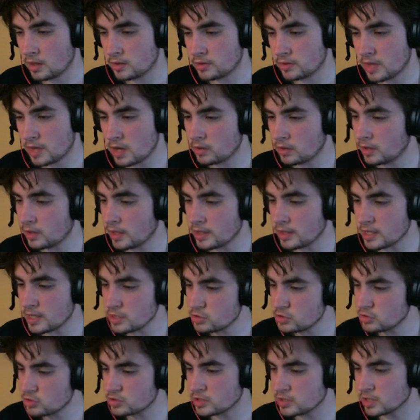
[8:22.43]
They're like
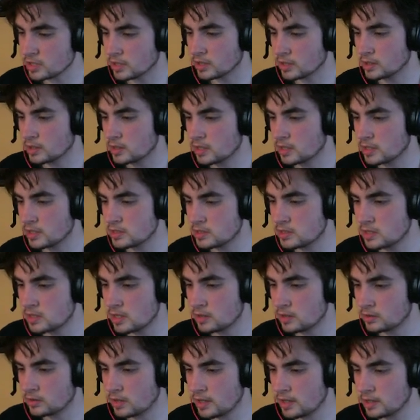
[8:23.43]
interesting because
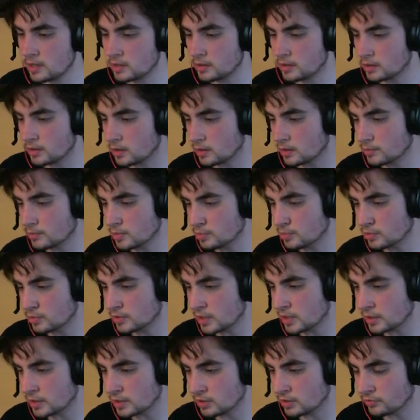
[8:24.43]
they're like here. I'm gonna put
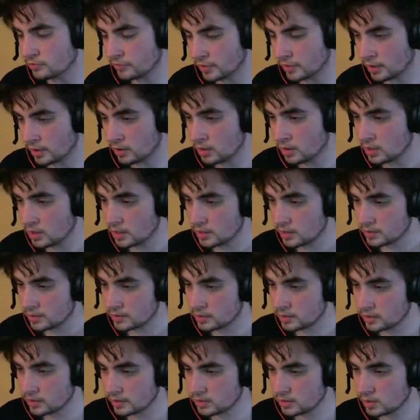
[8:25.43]
that there for now.
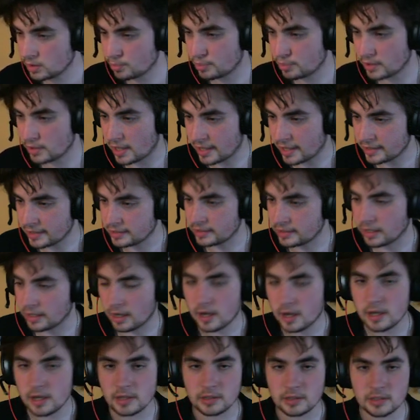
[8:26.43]
They're like the blind
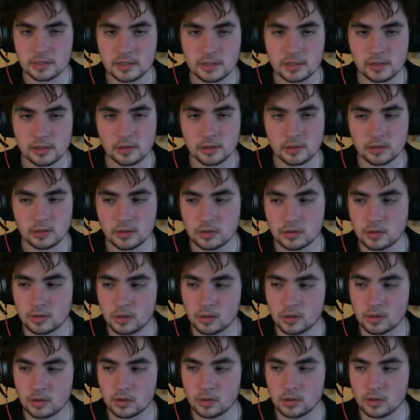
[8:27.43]
guys,
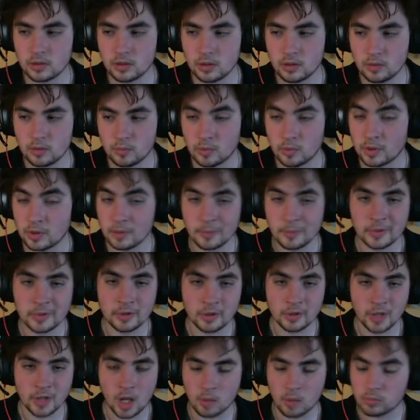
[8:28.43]
but I mean
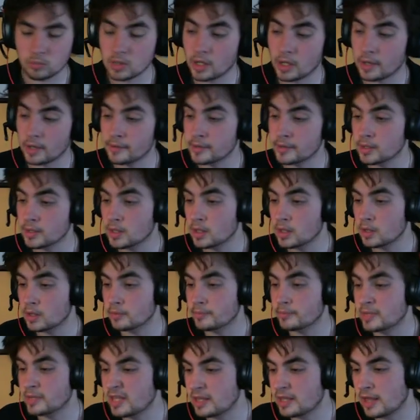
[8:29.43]
they're not blind.
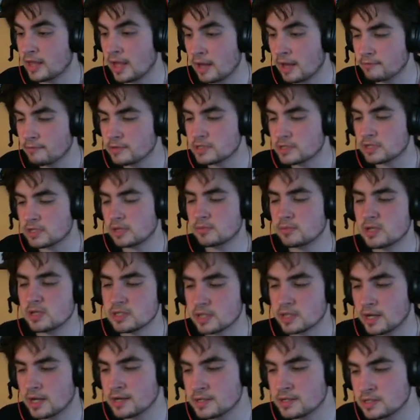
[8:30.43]
But they have the same
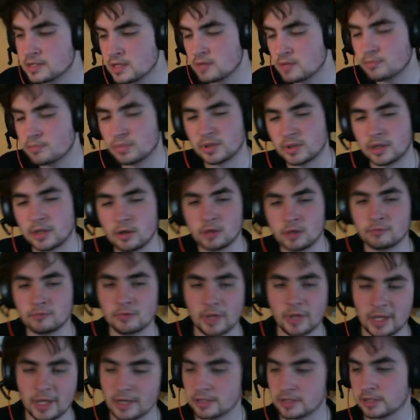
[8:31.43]
design as them, but they don't have
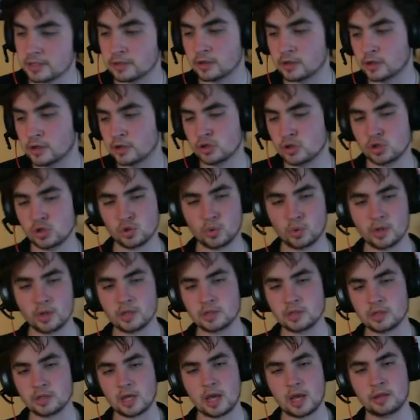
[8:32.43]
legs and they're
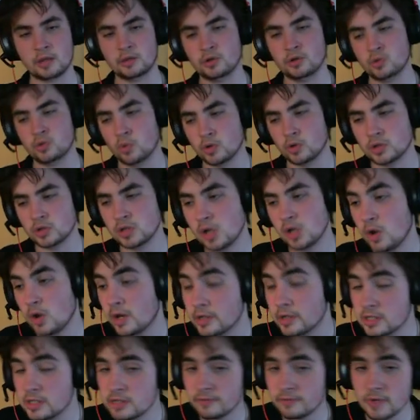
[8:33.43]
conjoined at the torso,
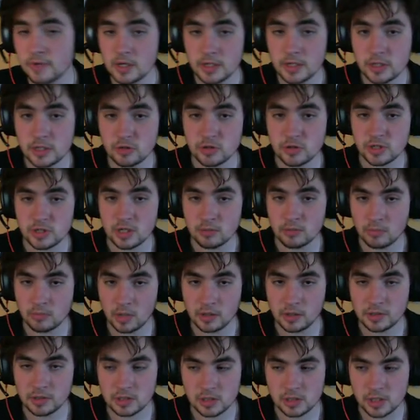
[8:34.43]
and it's a very interesting
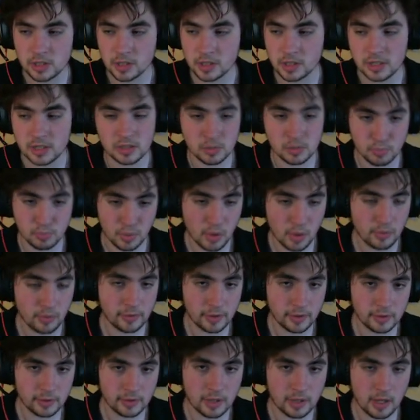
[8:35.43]
monster because
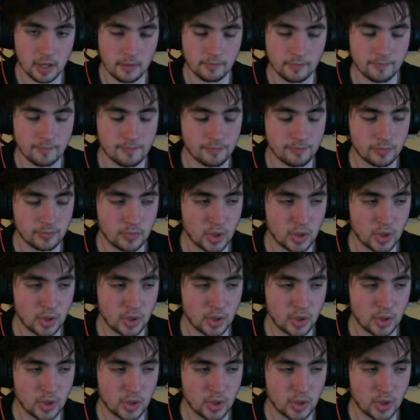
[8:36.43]
both of the